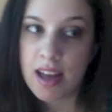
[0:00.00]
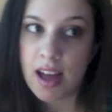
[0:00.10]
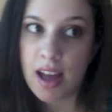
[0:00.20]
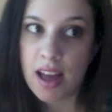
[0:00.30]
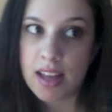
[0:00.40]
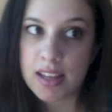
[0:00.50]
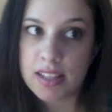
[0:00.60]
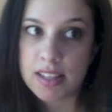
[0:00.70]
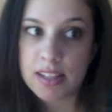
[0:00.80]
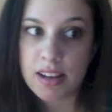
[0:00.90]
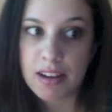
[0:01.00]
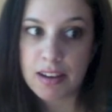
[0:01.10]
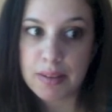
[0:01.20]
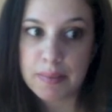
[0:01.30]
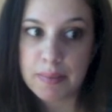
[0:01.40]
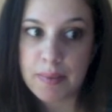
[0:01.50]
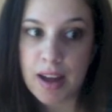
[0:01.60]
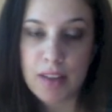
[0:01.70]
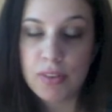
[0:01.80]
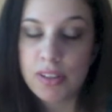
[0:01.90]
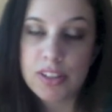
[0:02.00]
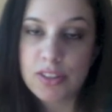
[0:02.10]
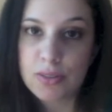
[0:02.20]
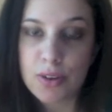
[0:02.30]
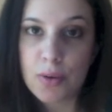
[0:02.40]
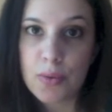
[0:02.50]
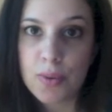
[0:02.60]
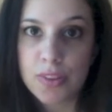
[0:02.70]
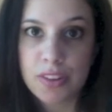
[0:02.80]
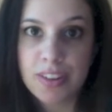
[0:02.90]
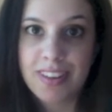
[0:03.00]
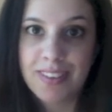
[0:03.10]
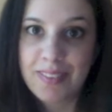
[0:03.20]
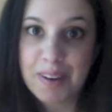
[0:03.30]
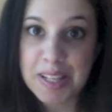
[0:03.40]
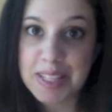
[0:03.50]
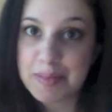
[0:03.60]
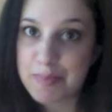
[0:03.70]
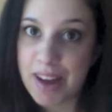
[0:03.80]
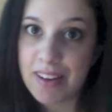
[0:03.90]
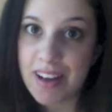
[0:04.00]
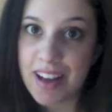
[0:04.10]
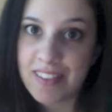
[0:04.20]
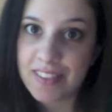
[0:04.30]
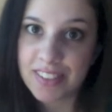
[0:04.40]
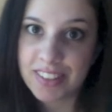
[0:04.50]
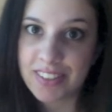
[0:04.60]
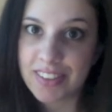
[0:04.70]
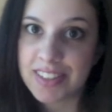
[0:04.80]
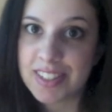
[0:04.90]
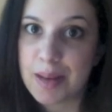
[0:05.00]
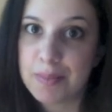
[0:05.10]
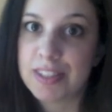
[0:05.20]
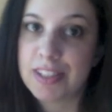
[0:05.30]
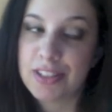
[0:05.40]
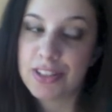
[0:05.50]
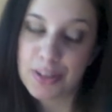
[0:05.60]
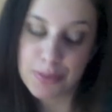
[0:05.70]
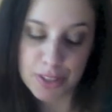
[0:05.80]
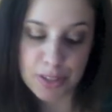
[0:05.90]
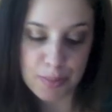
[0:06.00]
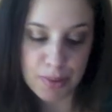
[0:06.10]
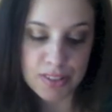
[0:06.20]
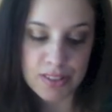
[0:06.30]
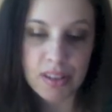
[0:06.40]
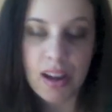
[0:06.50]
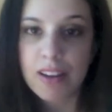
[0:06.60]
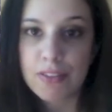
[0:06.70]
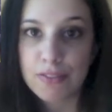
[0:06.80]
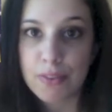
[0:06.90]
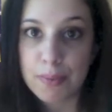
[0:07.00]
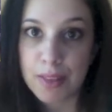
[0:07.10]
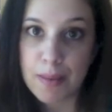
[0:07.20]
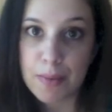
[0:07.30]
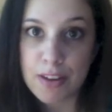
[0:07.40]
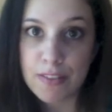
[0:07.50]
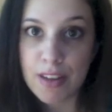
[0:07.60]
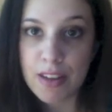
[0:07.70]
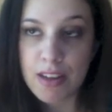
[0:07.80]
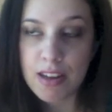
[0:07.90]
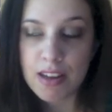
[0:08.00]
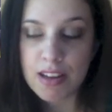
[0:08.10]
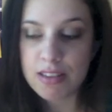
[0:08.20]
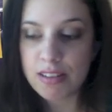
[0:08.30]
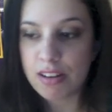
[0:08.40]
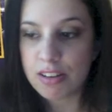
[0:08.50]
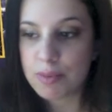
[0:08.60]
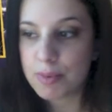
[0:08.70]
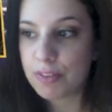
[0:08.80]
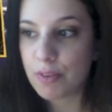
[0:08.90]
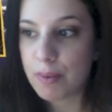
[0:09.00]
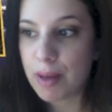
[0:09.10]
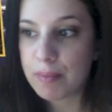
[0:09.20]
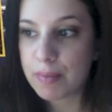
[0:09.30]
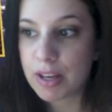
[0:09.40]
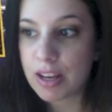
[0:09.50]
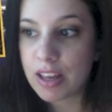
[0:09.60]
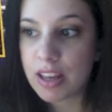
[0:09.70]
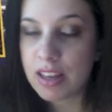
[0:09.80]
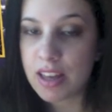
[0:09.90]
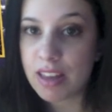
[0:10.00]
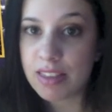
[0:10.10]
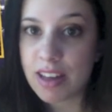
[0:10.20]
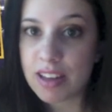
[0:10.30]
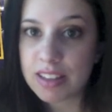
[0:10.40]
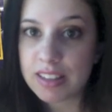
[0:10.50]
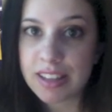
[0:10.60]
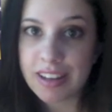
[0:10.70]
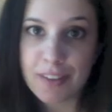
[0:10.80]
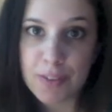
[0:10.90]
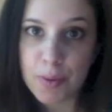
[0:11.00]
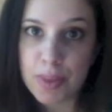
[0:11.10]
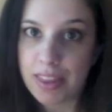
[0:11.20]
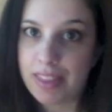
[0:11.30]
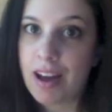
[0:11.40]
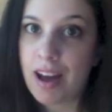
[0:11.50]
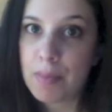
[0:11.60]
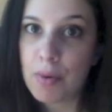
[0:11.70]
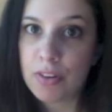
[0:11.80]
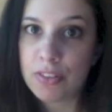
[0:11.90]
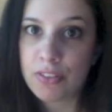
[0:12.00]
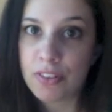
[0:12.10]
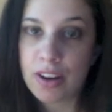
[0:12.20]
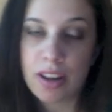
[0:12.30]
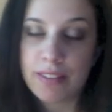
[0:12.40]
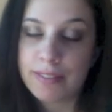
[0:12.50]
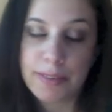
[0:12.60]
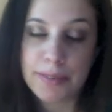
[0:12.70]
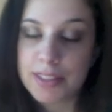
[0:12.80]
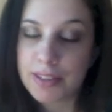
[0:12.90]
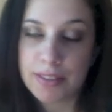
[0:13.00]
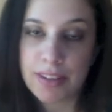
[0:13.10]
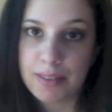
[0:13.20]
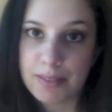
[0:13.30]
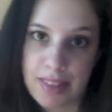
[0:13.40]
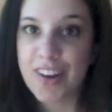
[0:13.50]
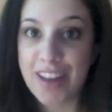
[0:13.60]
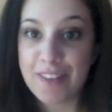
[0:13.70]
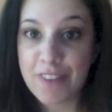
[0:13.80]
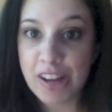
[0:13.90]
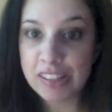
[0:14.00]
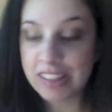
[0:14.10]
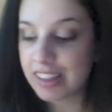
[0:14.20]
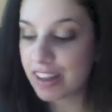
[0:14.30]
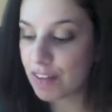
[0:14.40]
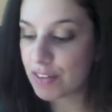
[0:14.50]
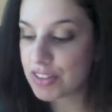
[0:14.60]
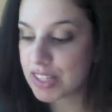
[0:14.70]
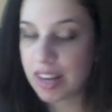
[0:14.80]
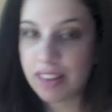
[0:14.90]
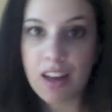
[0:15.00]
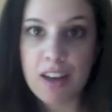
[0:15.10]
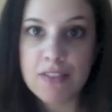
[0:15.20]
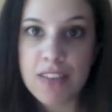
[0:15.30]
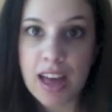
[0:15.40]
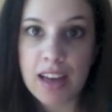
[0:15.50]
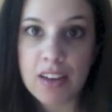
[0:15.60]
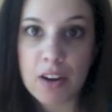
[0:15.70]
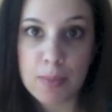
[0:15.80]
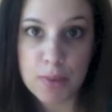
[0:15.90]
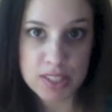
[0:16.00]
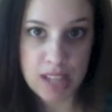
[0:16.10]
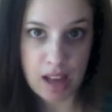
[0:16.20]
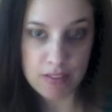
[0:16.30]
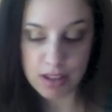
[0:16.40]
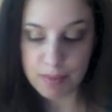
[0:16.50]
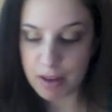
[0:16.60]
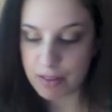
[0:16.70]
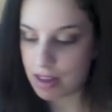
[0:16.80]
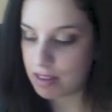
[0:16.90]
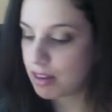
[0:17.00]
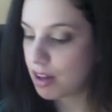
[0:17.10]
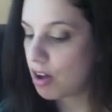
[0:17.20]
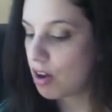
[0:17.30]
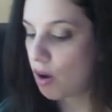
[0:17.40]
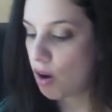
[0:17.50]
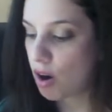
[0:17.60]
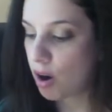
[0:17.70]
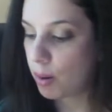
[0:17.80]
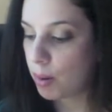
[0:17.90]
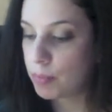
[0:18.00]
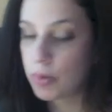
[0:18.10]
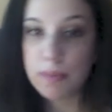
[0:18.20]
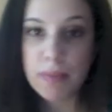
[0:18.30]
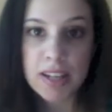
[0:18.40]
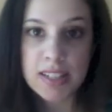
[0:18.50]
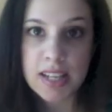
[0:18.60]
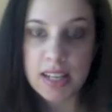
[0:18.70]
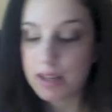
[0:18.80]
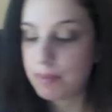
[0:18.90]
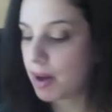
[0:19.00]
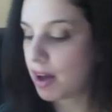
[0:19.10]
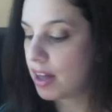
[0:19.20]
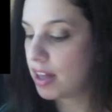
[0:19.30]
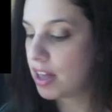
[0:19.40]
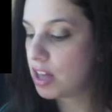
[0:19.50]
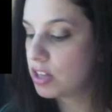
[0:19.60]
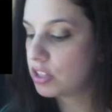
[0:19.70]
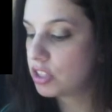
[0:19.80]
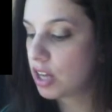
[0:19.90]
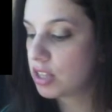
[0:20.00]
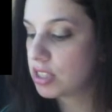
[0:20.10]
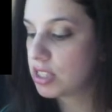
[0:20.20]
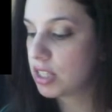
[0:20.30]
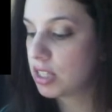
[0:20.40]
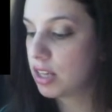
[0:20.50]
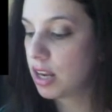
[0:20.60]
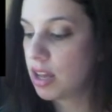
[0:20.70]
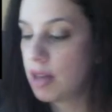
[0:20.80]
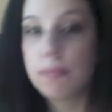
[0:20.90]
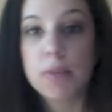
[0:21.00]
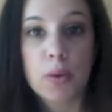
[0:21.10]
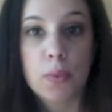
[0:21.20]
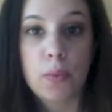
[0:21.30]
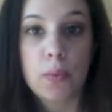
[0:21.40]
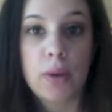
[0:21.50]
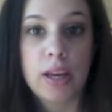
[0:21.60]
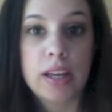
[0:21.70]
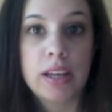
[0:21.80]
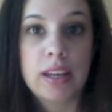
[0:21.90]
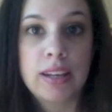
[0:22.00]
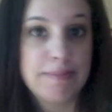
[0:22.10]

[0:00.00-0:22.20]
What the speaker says: And I really don't know what it's about. I haven't really read the synopsis. I just heard it was a good book, so I got it from the library in the audiobook format. But yeah, that cover with like the eyeball on the front, I don't know what's going on with that. And finally, the covers that I love that are books that haven't come out yet are Premeditated by Jocelyn McWayan.